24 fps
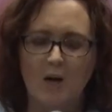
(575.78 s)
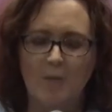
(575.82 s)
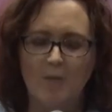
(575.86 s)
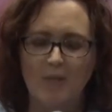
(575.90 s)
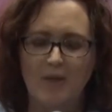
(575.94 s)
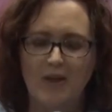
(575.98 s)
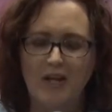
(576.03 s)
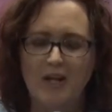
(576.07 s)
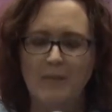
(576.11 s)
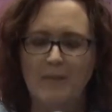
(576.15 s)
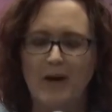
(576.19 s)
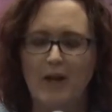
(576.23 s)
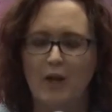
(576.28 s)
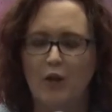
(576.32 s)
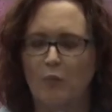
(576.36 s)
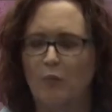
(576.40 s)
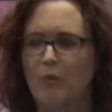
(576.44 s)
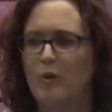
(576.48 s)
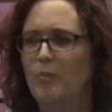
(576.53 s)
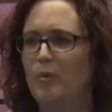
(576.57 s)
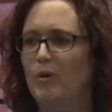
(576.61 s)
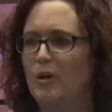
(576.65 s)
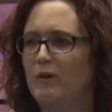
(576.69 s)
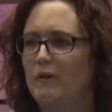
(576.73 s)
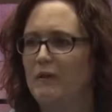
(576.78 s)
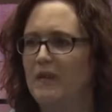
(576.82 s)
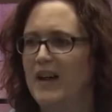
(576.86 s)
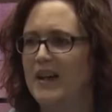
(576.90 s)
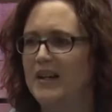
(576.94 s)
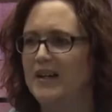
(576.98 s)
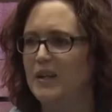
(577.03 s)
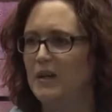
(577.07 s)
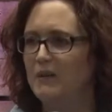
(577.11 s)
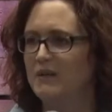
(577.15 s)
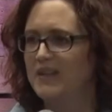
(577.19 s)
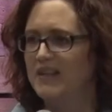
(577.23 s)
Think about the ripple
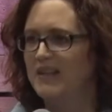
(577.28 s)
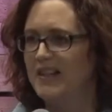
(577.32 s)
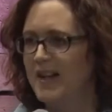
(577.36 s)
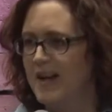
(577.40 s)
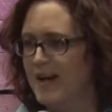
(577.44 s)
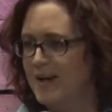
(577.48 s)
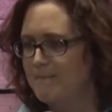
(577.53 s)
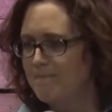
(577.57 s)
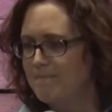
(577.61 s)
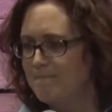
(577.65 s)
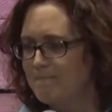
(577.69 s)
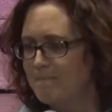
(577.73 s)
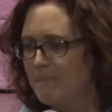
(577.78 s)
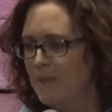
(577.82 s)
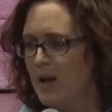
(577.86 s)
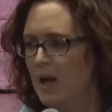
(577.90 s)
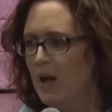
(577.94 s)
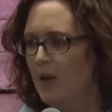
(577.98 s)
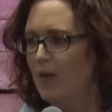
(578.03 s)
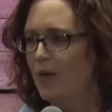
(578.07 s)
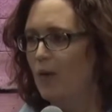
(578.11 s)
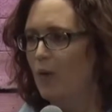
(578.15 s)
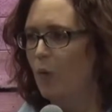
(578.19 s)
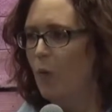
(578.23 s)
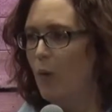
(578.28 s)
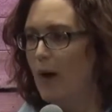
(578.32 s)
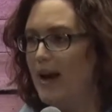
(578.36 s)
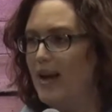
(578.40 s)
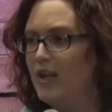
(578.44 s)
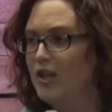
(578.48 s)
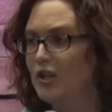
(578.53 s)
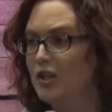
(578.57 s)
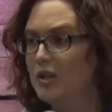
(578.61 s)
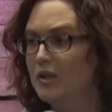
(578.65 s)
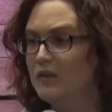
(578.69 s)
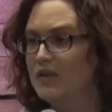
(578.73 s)
effect of sin. The
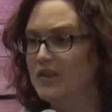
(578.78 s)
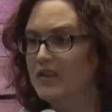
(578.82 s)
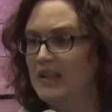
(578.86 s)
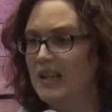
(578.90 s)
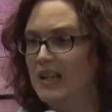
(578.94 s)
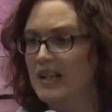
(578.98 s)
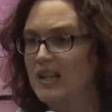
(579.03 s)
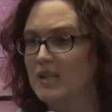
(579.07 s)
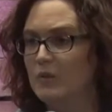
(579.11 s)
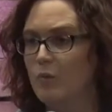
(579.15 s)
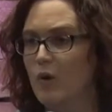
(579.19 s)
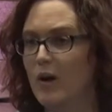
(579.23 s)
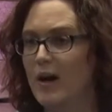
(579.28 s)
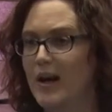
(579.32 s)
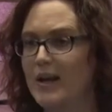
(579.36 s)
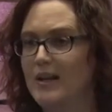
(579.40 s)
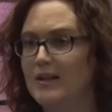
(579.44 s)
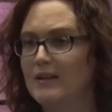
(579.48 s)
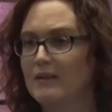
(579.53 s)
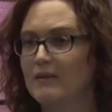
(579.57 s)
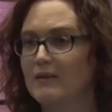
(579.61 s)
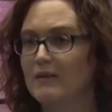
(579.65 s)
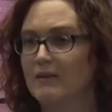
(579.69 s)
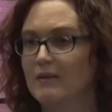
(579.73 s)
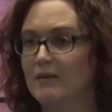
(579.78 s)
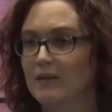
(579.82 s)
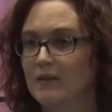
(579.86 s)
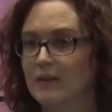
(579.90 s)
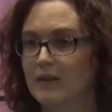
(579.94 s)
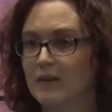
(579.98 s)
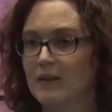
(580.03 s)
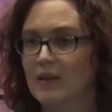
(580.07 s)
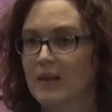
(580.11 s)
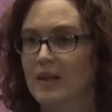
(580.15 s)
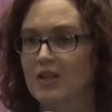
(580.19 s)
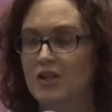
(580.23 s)
wages of sin is what?
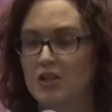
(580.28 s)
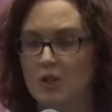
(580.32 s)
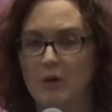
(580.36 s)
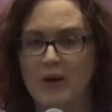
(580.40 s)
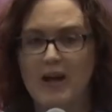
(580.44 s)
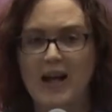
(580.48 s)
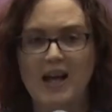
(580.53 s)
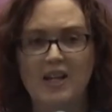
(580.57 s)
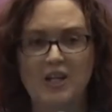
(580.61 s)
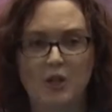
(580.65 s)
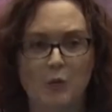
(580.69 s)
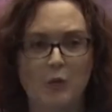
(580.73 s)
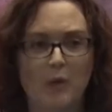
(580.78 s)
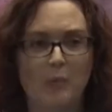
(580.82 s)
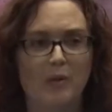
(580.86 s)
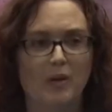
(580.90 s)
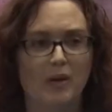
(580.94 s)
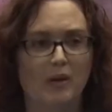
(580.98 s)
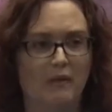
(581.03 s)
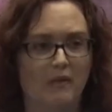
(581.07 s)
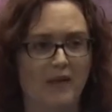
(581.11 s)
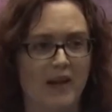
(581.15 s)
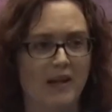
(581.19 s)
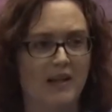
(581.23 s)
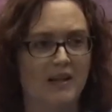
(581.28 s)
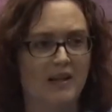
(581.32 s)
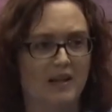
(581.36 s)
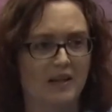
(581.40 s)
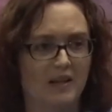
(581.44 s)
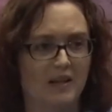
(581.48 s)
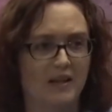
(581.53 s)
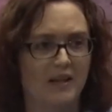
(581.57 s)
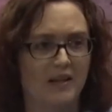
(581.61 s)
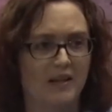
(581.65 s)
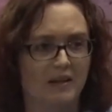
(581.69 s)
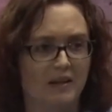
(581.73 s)
So it has a ripple effect,
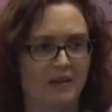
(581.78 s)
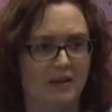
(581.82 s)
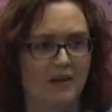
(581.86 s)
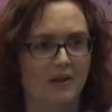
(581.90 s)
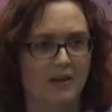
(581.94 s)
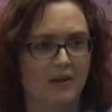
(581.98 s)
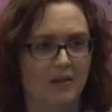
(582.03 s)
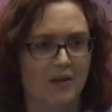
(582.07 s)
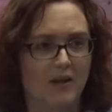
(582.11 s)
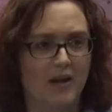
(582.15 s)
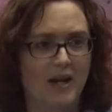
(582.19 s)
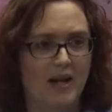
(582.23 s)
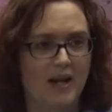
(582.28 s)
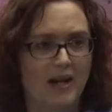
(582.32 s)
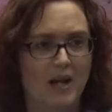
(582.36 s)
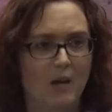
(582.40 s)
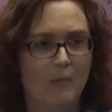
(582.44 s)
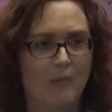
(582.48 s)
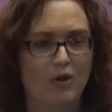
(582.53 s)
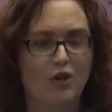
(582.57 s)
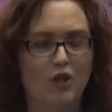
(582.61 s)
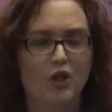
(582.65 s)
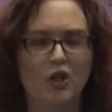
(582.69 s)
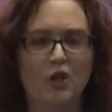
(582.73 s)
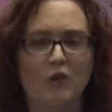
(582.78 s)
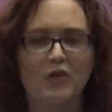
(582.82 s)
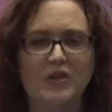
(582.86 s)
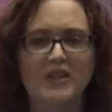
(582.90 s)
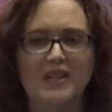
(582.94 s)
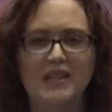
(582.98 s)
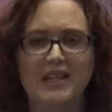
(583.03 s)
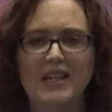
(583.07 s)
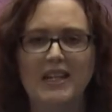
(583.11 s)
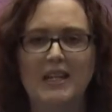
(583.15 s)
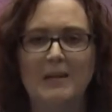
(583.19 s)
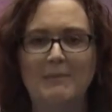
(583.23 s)
doesn't it? right? But you don't
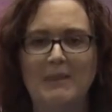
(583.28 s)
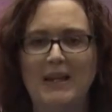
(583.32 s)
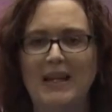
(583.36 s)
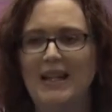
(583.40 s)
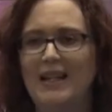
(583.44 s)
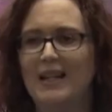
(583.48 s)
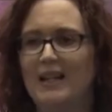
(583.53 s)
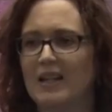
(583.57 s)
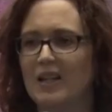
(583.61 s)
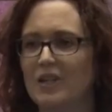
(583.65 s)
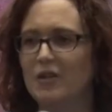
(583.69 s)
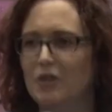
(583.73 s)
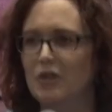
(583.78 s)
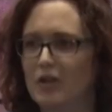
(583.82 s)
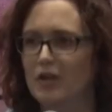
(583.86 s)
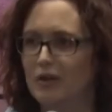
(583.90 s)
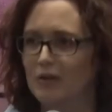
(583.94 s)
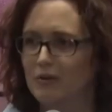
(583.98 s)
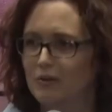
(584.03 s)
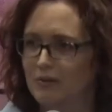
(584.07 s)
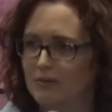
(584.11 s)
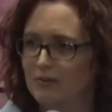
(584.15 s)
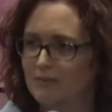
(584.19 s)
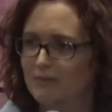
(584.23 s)
see it immediately, do you?